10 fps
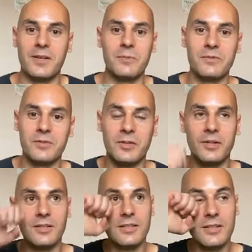Like we've
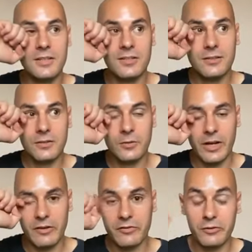got
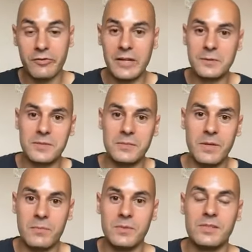quite a few faculty
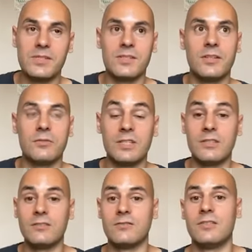members that are
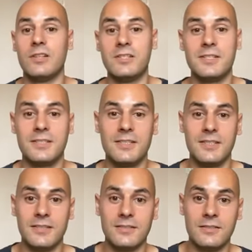in
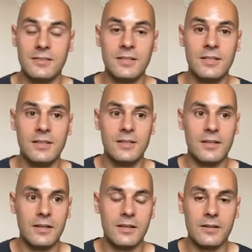London, and
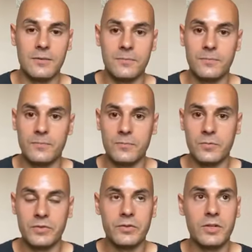
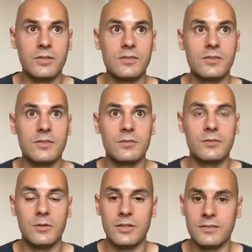we've got
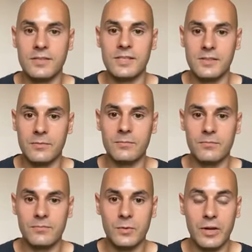
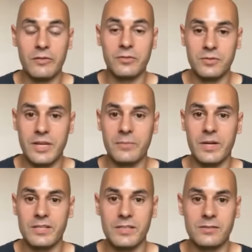quite a few Czech
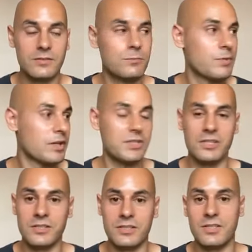
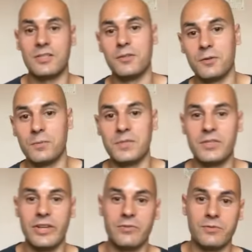practitioners in Europe in
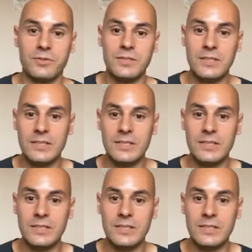general.